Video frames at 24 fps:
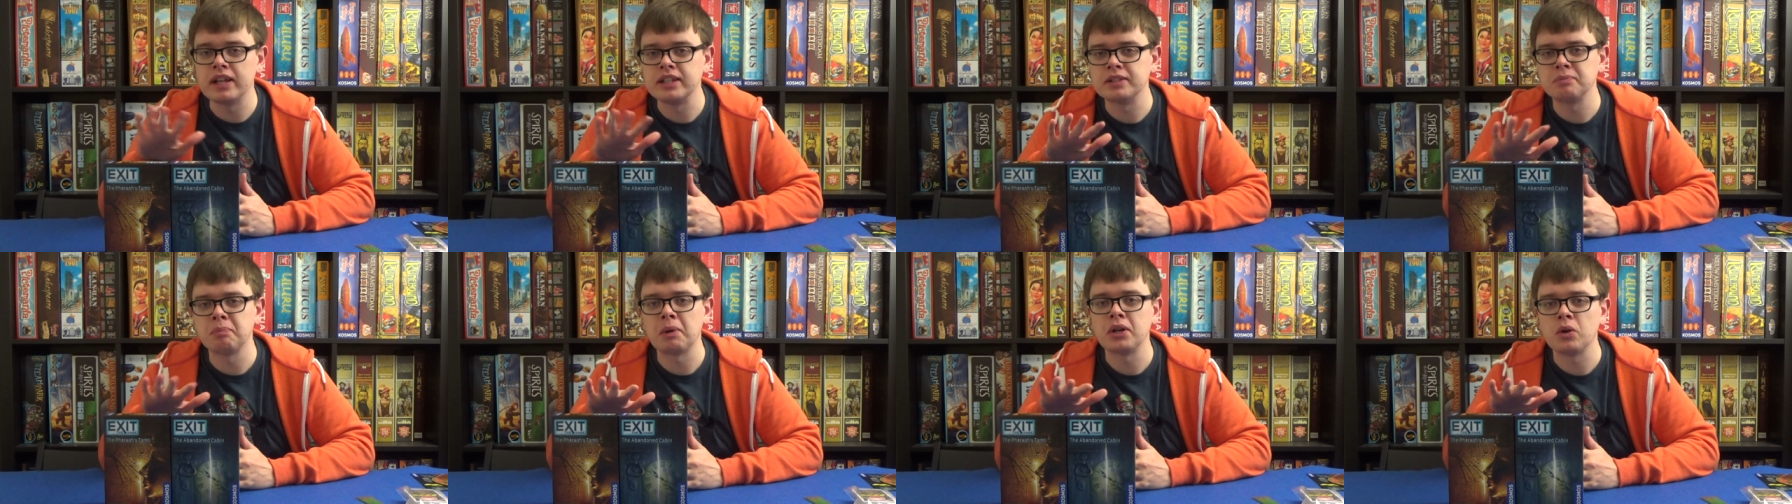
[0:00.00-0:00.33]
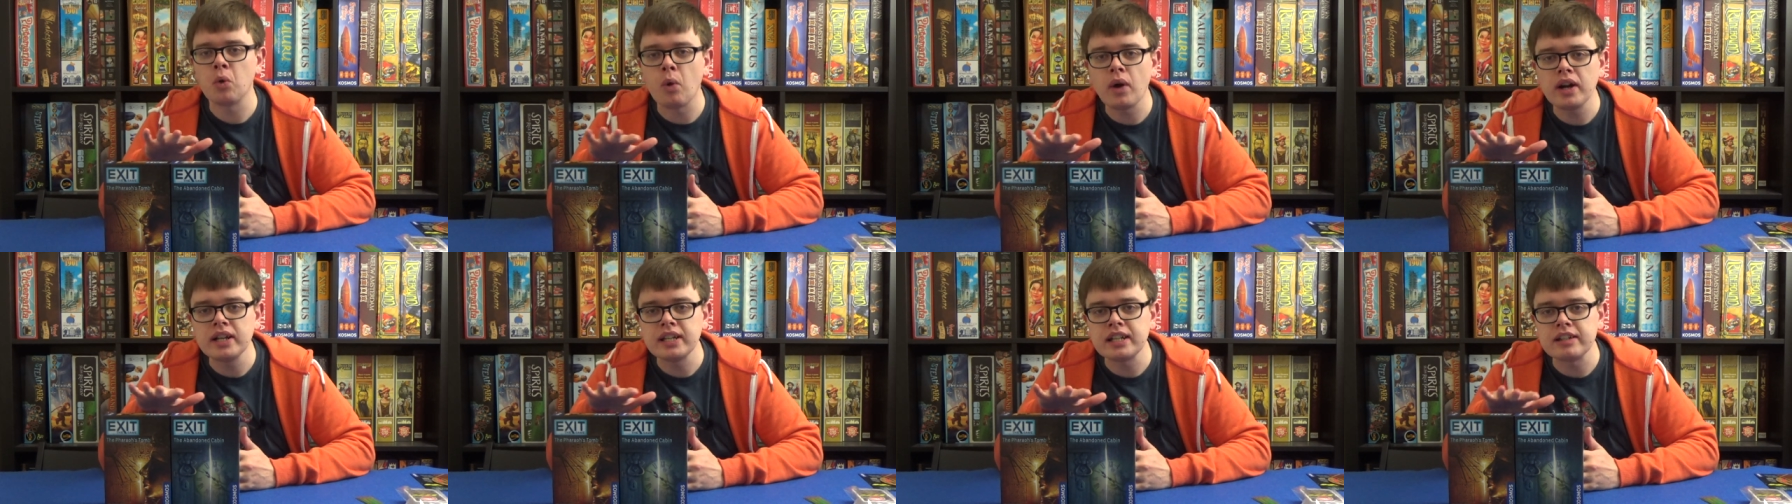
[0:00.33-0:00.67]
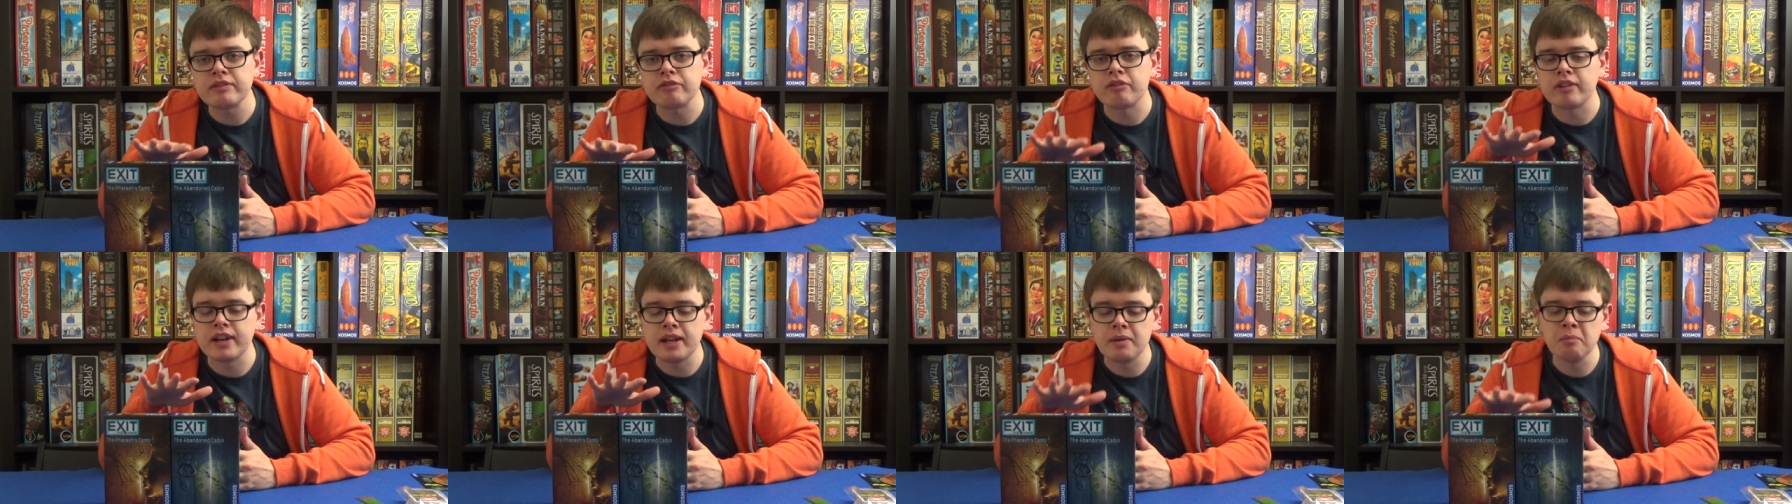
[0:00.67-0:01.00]
been quite
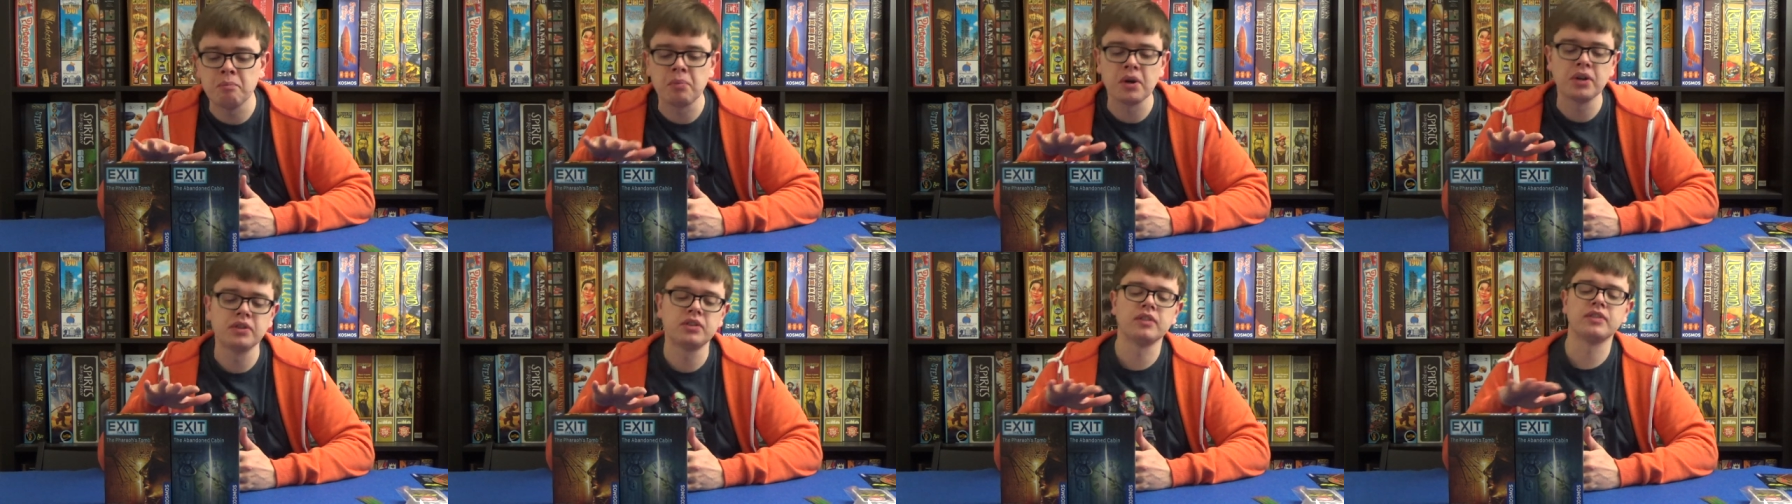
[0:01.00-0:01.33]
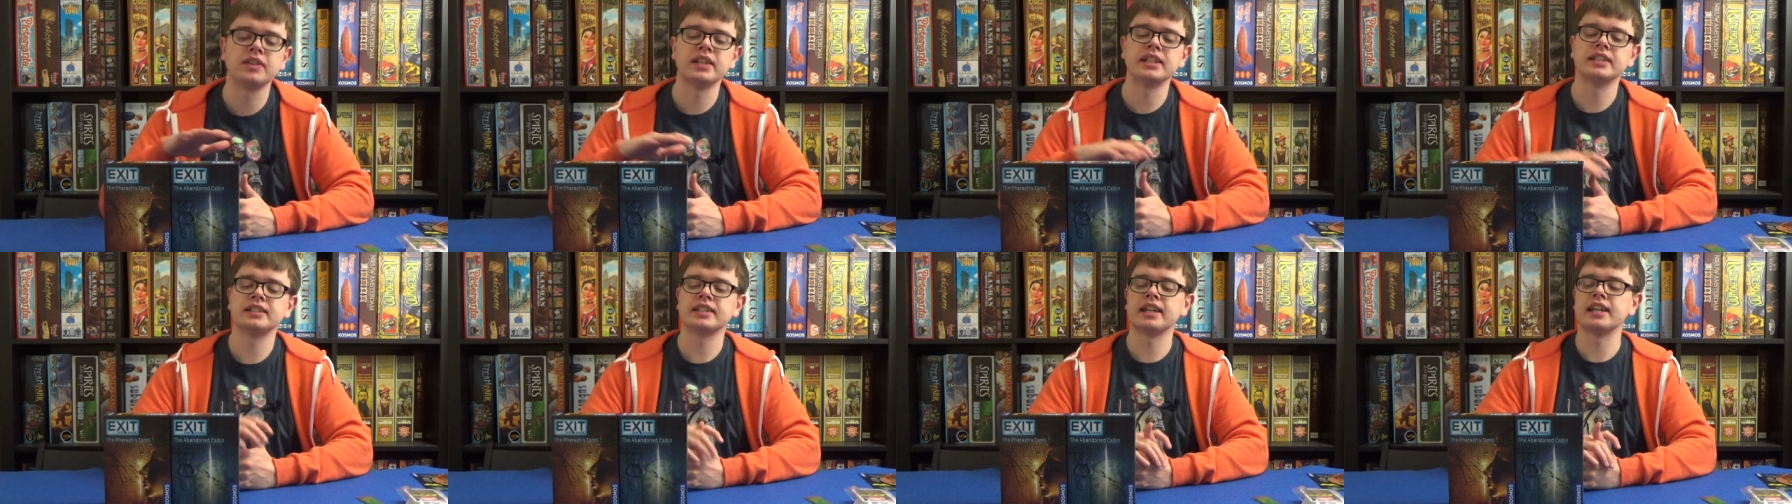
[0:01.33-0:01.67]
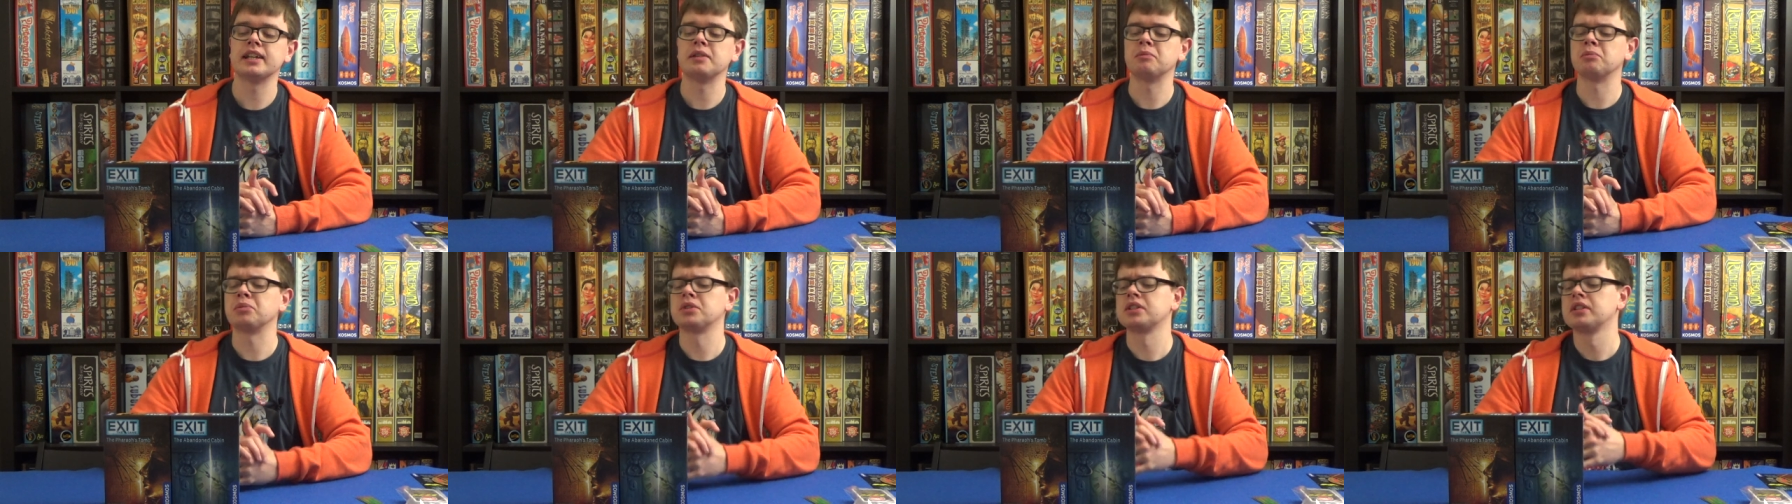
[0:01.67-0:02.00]
different in both of these
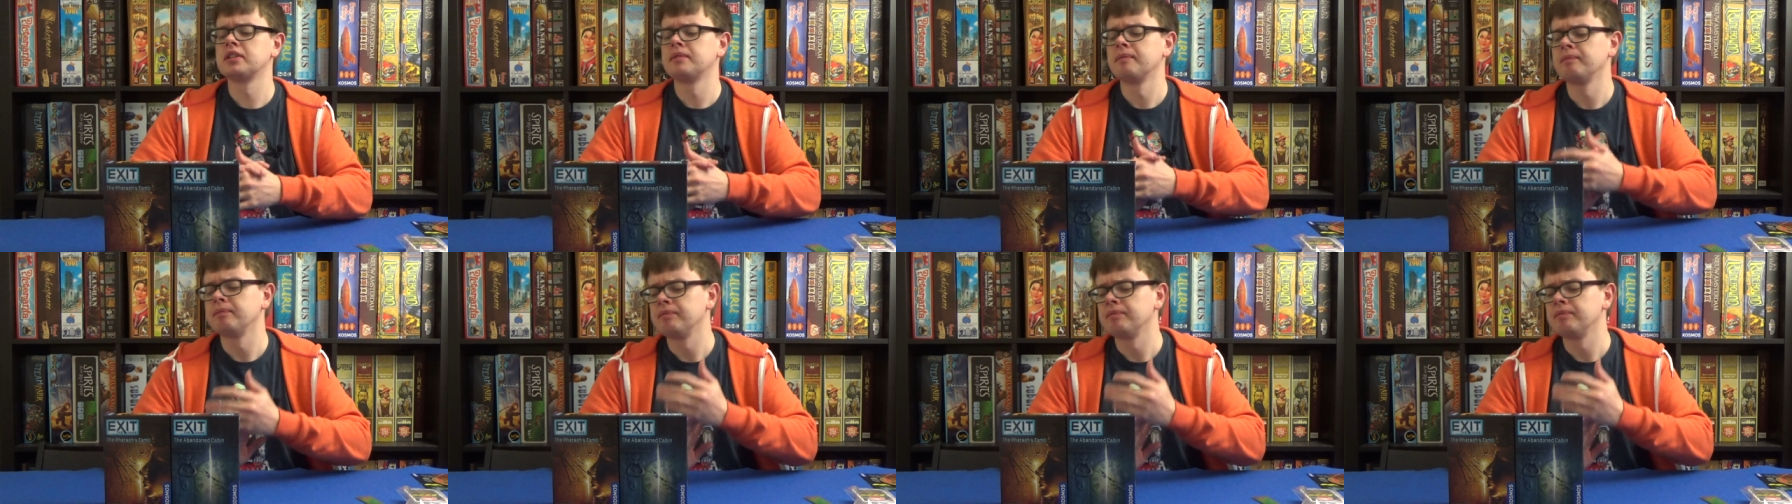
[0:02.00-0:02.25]
games.